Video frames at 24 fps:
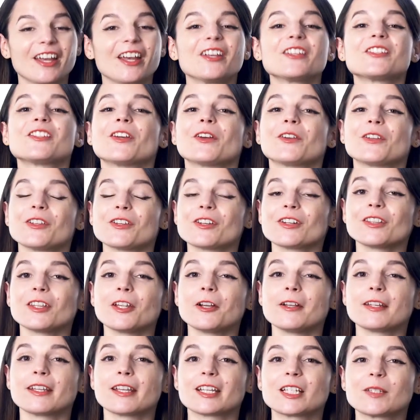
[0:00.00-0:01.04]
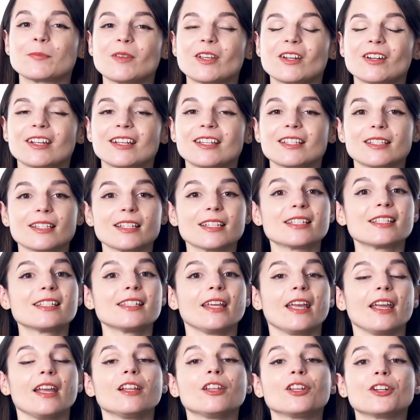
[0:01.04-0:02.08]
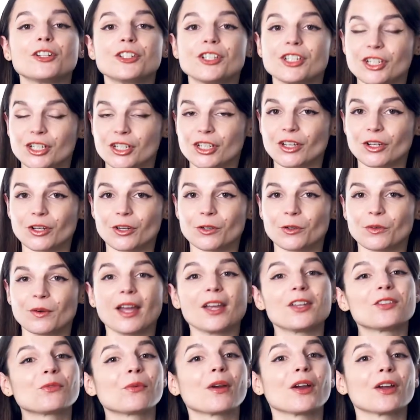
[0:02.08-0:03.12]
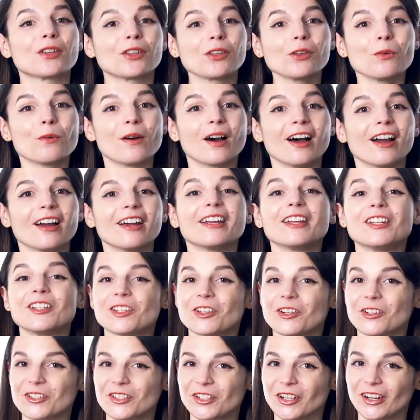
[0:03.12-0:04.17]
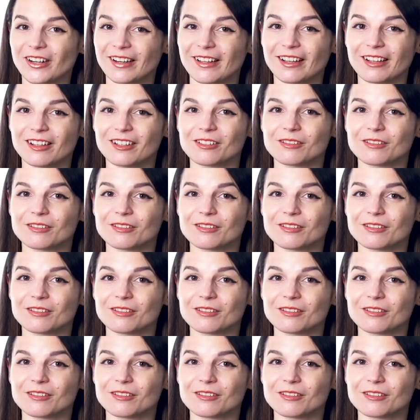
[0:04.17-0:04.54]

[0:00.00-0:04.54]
So your learning experience is tailored to you and where you are in your journey.